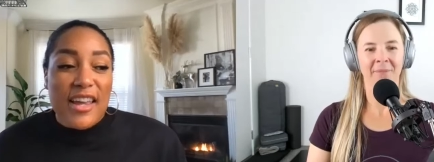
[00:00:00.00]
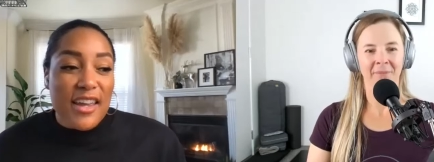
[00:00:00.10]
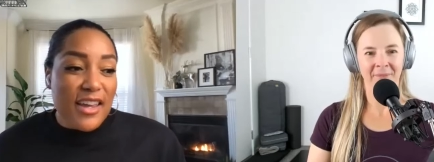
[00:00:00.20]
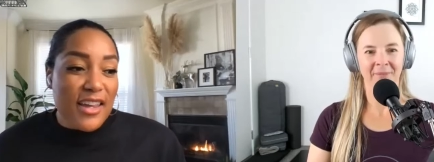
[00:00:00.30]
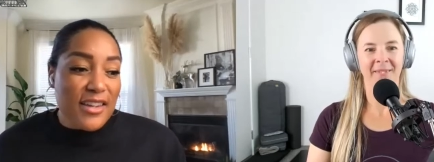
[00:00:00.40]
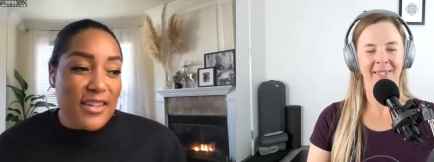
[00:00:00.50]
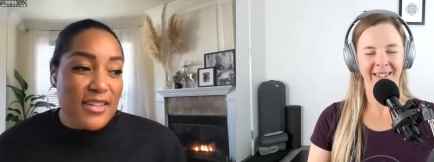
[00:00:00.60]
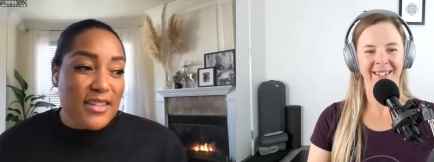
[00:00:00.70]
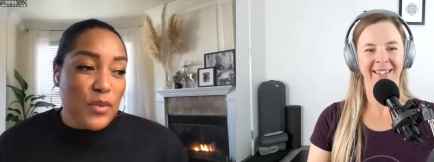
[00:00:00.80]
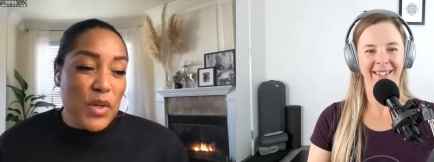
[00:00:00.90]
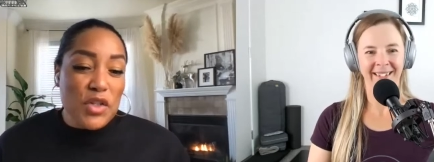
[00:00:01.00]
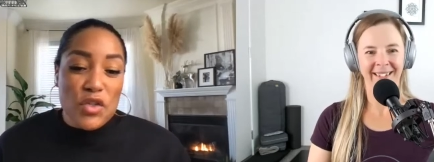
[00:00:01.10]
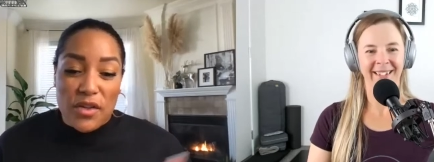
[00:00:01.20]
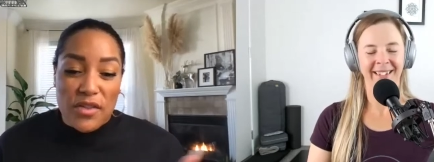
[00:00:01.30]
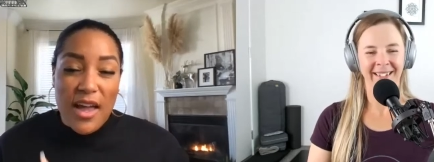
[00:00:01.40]
Speaker 1: And we
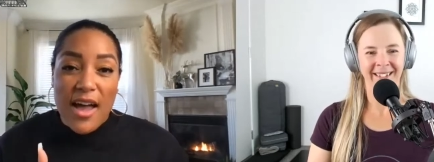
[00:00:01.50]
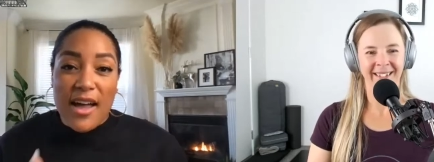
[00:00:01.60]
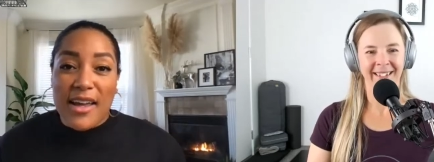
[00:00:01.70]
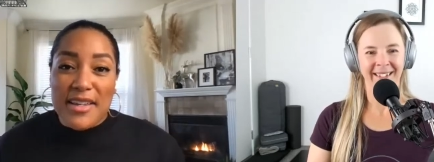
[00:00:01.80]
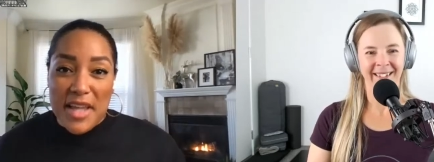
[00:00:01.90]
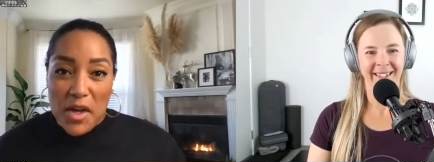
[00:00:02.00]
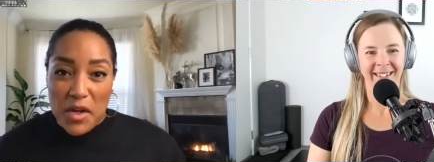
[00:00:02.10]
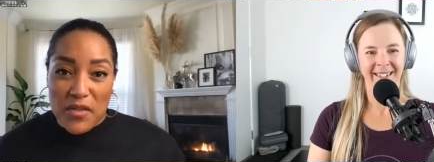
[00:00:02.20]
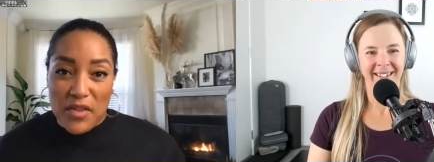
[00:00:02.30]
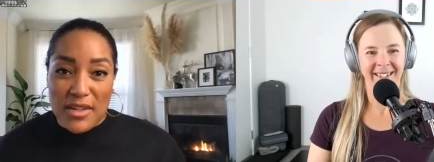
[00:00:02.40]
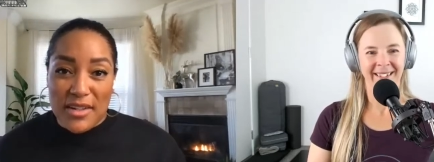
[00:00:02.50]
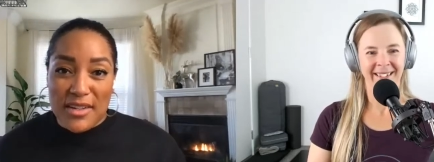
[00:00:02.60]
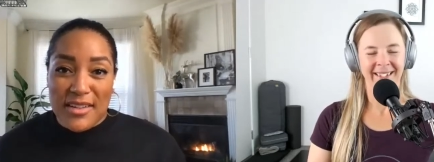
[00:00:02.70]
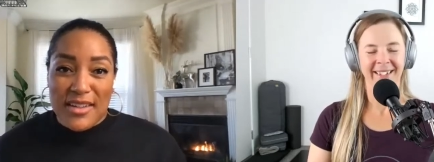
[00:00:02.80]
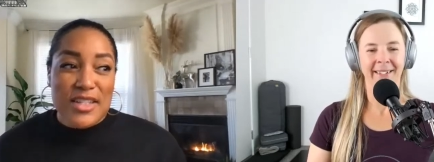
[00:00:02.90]
took the eyes out of it.
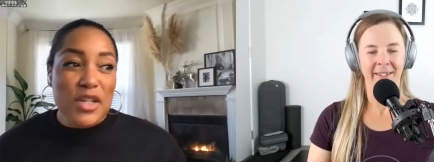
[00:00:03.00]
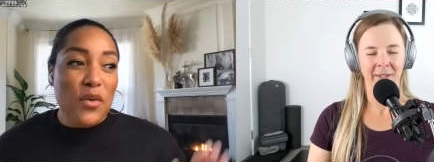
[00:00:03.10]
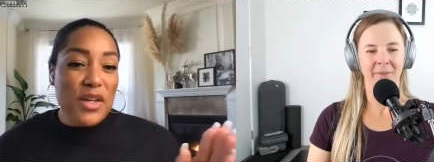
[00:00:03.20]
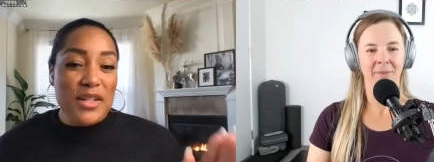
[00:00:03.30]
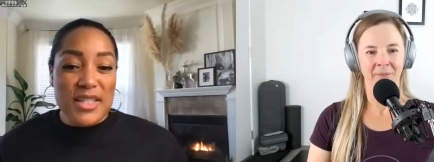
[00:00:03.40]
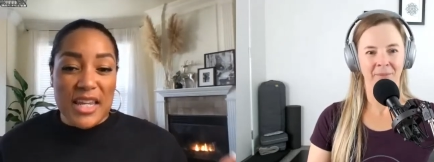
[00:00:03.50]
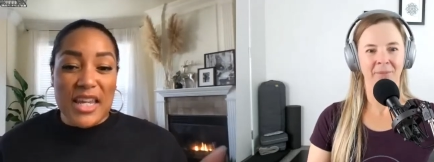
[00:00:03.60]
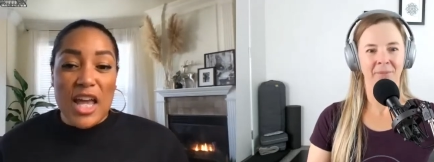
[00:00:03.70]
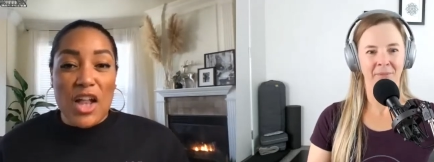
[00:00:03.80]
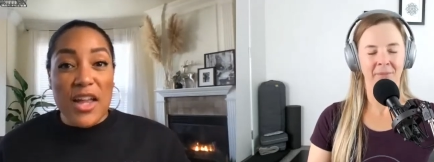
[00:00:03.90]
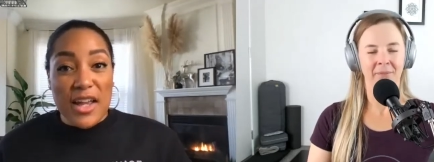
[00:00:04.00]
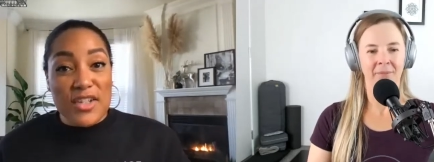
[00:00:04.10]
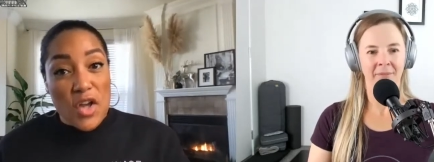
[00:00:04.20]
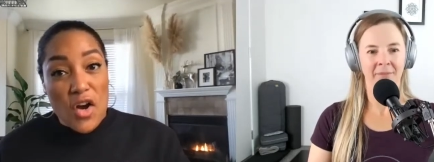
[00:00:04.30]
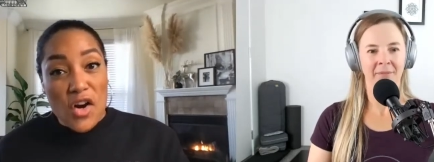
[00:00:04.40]
So it's E L X
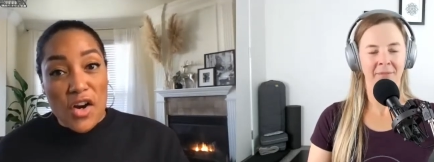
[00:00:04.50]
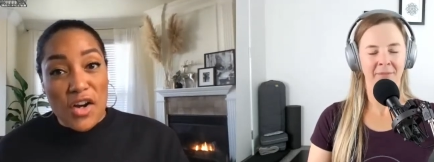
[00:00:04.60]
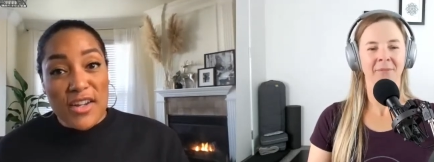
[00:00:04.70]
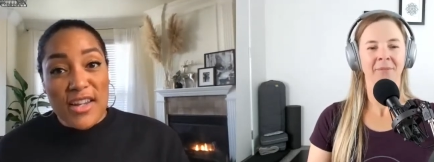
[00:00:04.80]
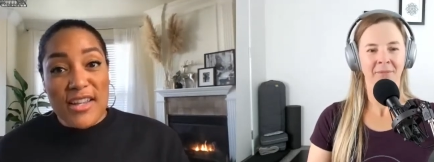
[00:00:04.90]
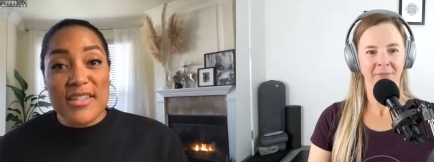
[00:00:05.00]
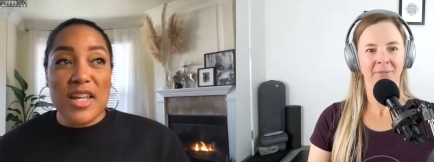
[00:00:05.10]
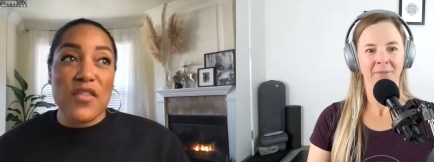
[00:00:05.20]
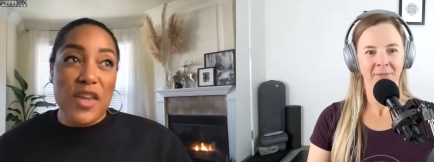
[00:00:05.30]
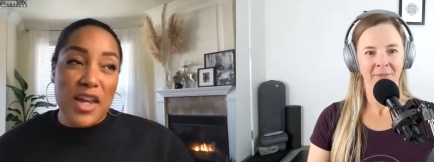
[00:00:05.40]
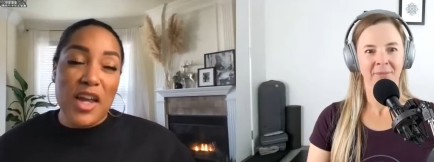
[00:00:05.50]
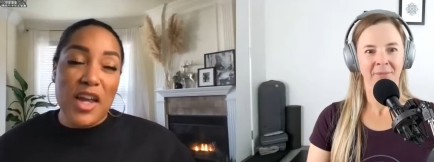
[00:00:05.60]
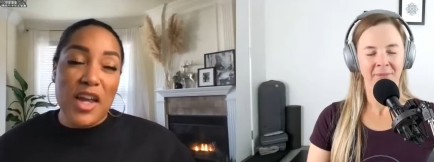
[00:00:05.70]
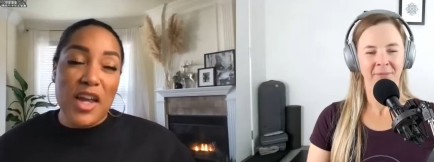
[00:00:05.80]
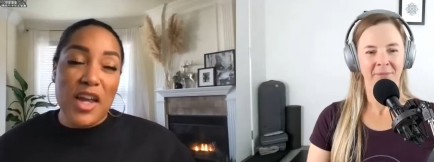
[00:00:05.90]
R instead of E L
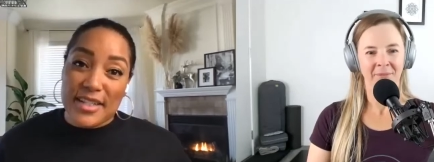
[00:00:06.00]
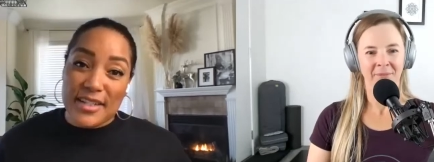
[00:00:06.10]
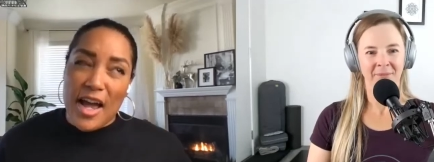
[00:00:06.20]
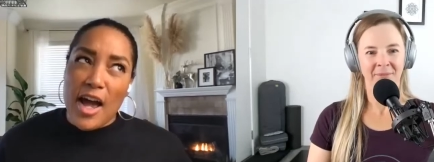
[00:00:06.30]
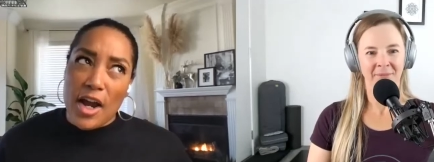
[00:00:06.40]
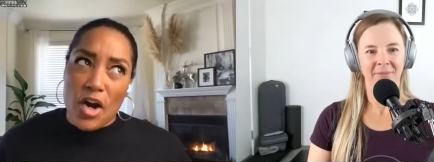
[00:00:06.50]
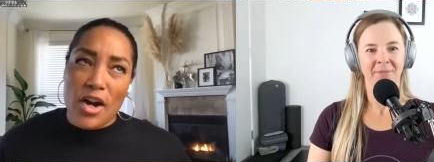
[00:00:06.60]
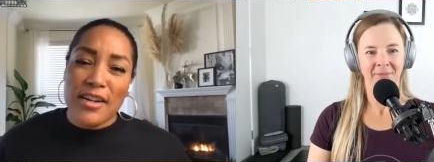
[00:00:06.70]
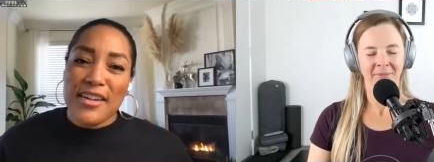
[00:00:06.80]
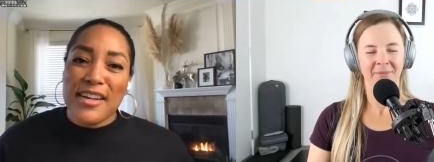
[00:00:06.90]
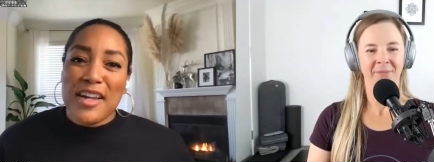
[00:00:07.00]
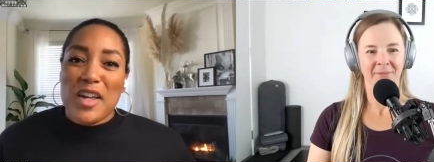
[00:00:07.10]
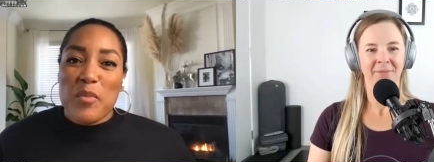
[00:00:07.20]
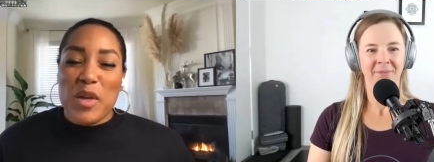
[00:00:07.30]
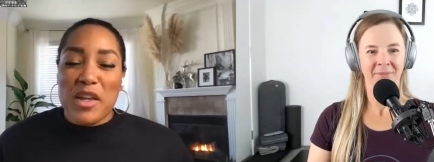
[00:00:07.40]
I X I R,
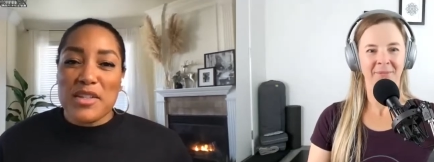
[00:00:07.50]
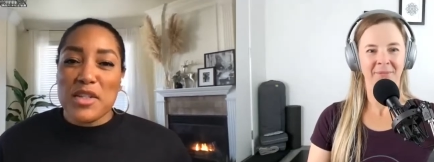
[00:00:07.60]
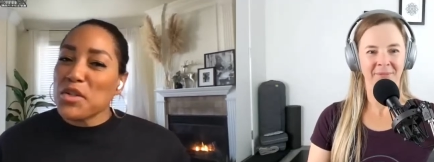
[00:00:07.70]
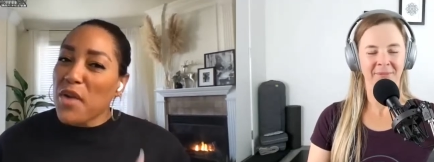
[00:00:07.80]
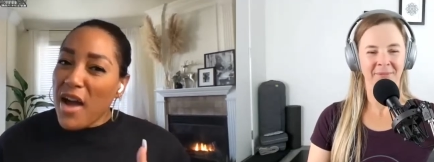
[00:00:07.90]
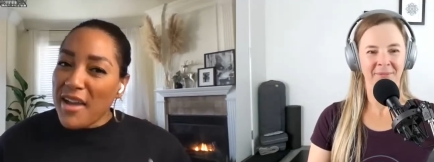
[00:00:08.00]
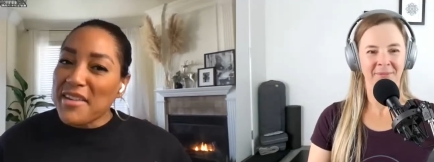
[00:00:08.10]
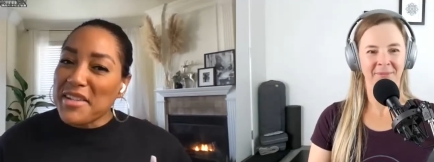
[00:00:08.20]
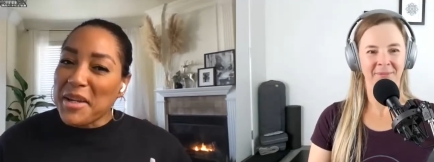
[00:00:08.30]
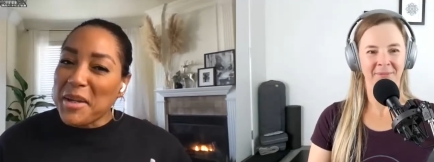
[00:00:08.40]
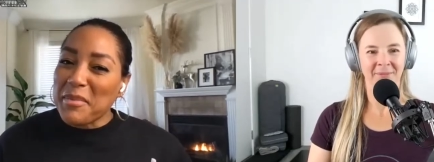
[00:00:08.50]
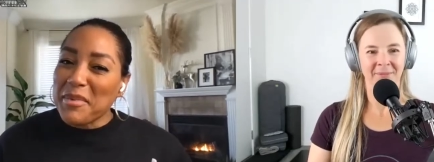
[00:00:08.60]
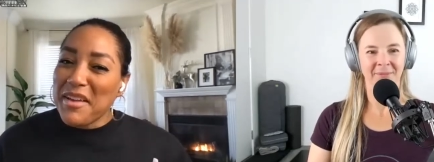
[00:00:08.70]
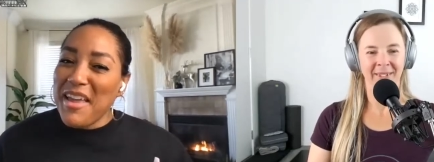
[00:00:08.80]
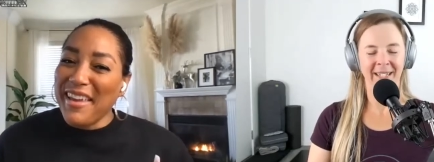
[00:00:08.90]
because there's no I in T.
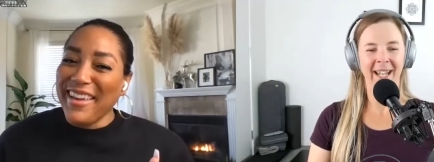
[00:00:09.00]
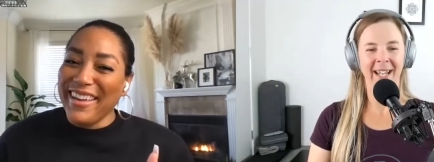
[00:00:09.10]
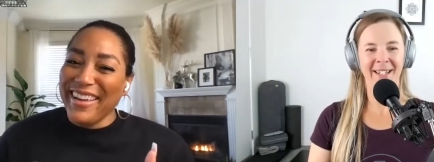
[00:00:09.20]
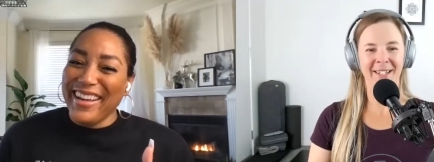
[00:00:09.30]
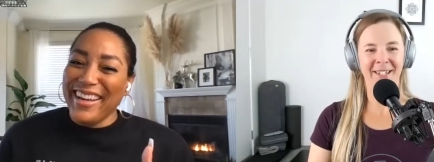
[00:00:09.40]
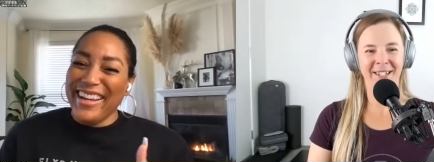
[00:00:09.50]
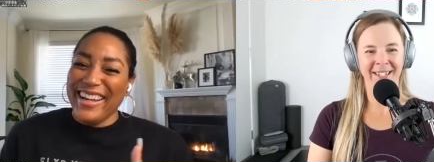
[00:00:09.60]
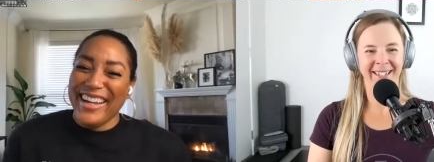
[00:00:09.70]
Yes.